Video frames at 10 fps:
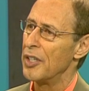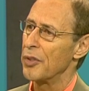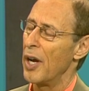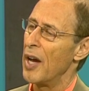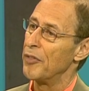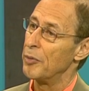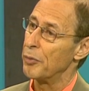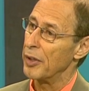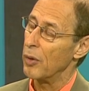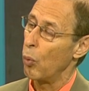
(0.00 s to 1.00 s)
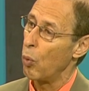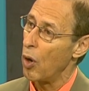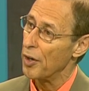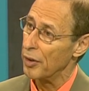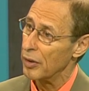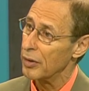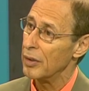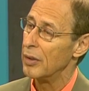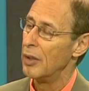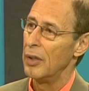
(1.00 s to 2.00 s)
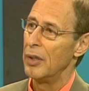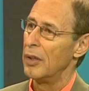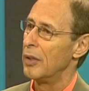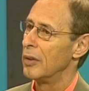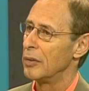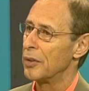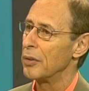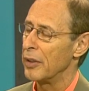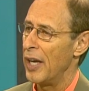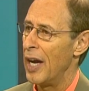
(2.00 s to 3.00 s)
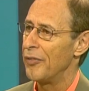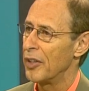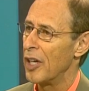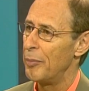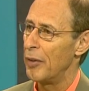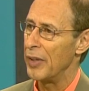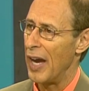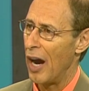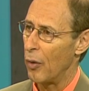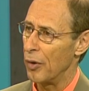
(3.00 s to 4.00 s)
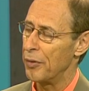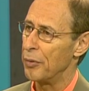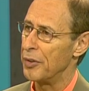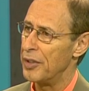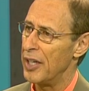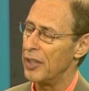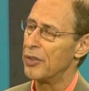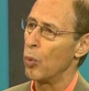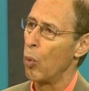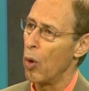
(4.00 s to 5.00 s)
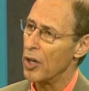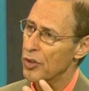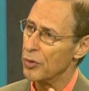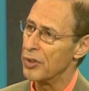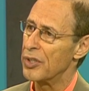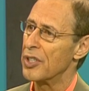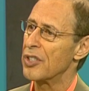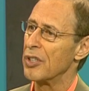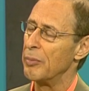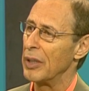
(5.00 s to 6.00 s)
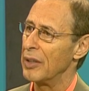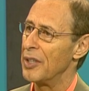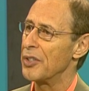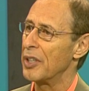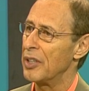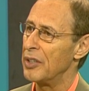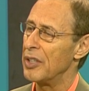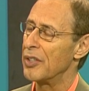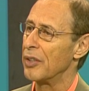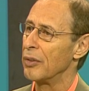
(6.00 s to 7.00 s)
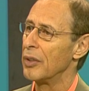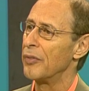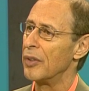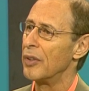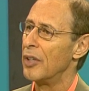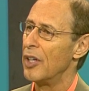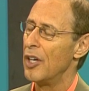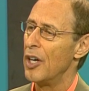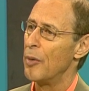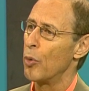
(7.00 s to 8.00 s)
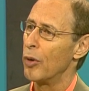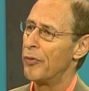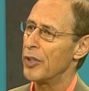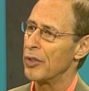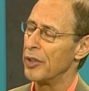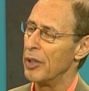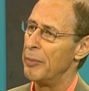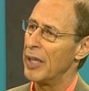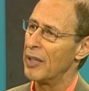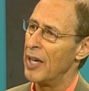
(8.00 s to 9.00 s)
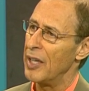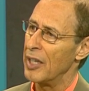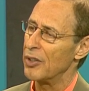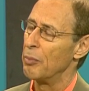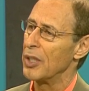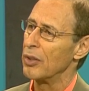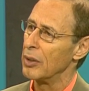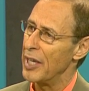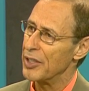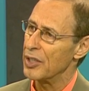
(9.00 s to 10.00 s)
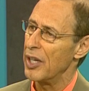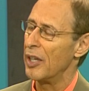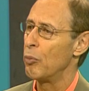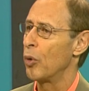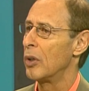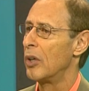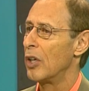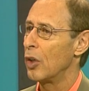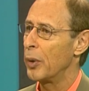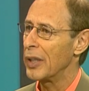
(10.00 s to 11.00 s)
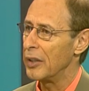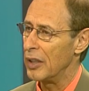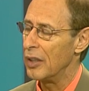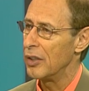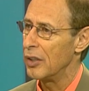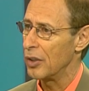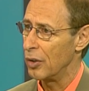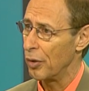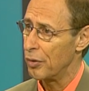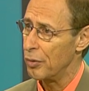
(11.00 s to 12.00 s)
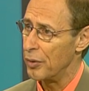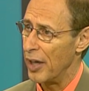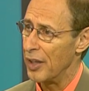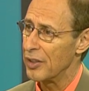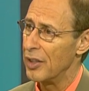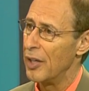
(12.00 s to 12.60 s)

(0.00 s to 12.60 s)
So I have them drink water, literally a half a cup every hour through the day to wash through the system and cleanse the kidneys and the liver more efficiently to make the headaches much less and more quickly to go through that.